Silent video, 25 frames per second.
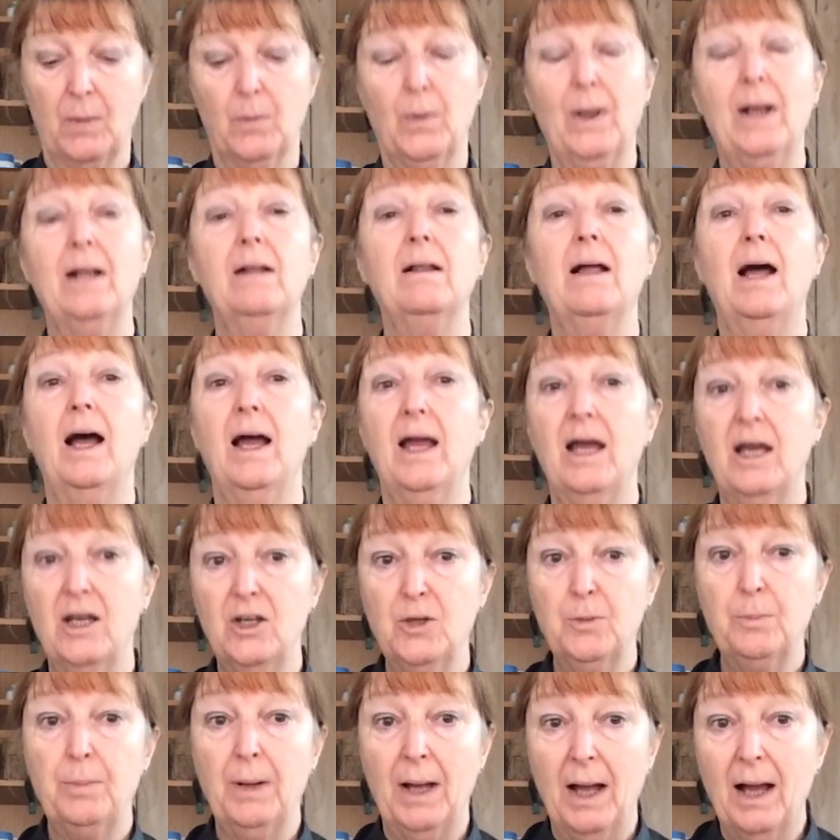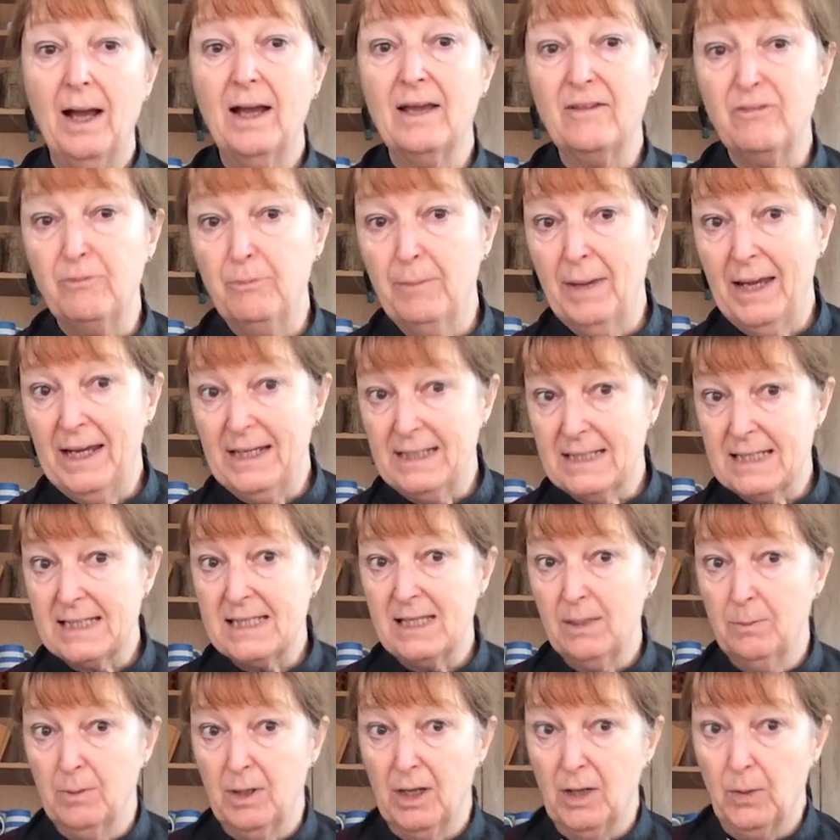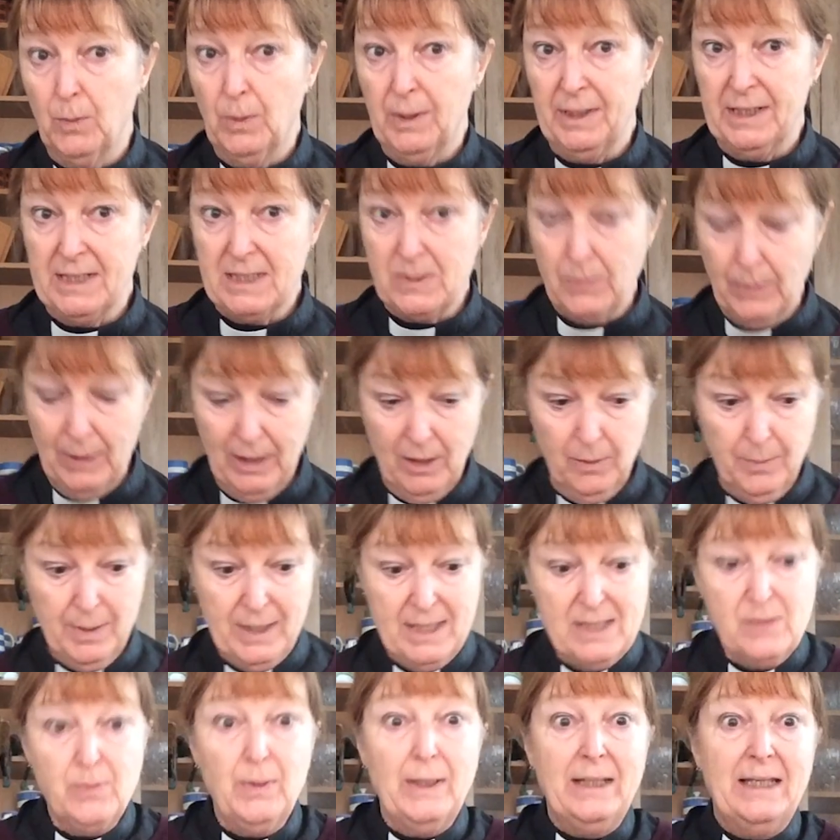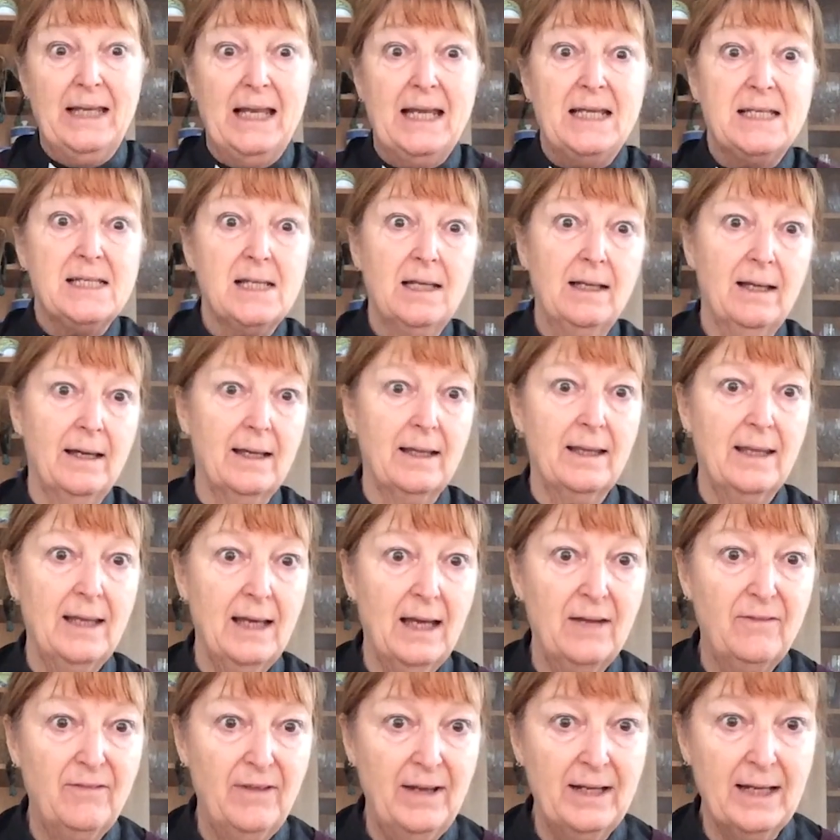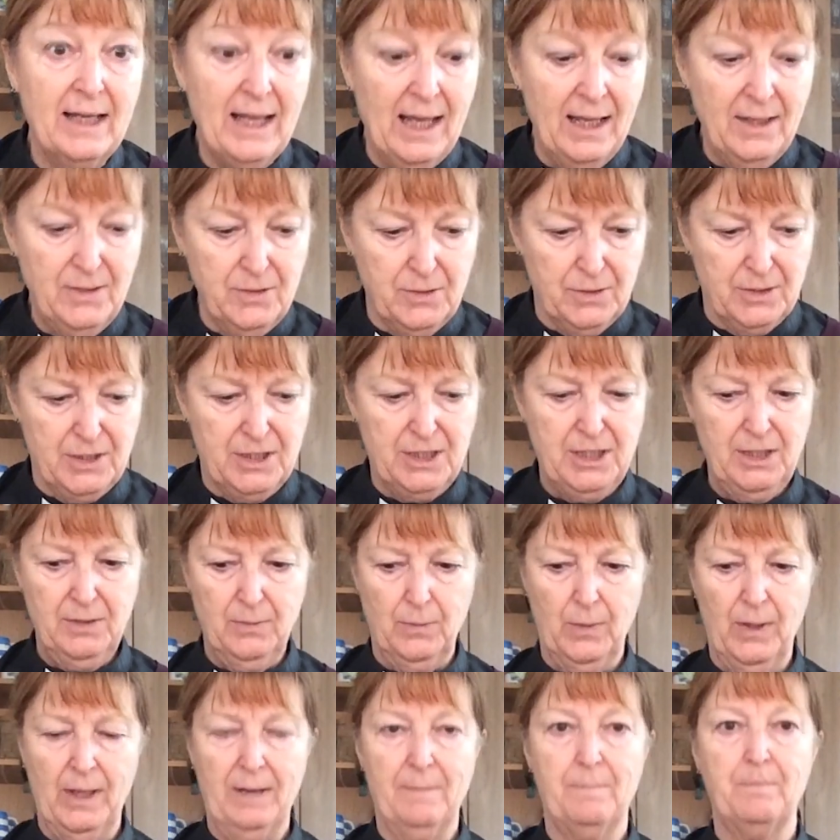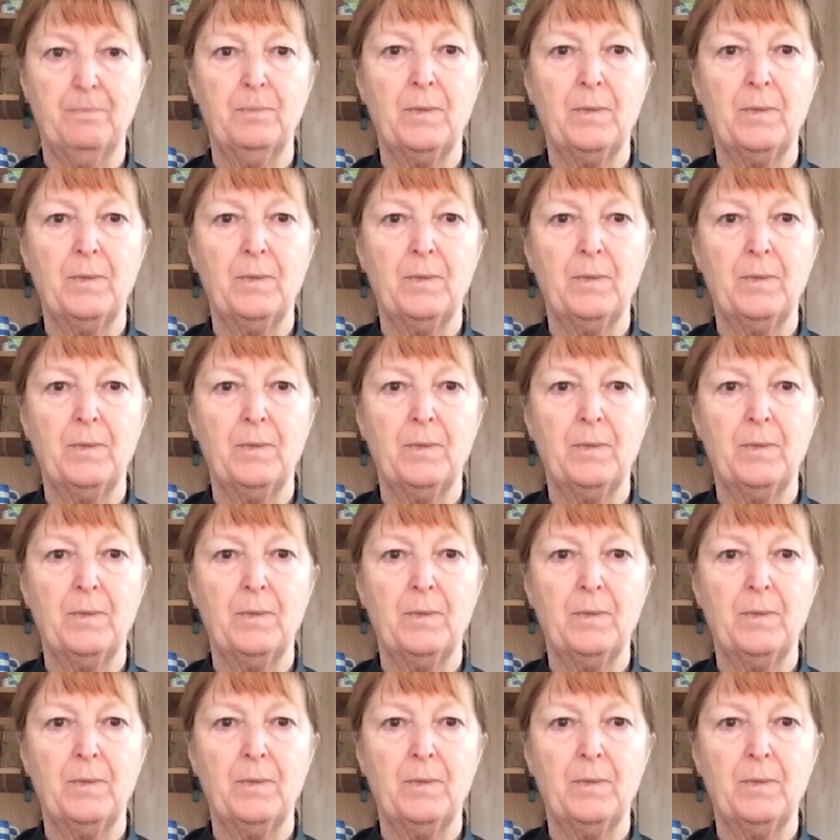Well, I hope I've made a similar one as well, because we need to light the Advent candles, don't we?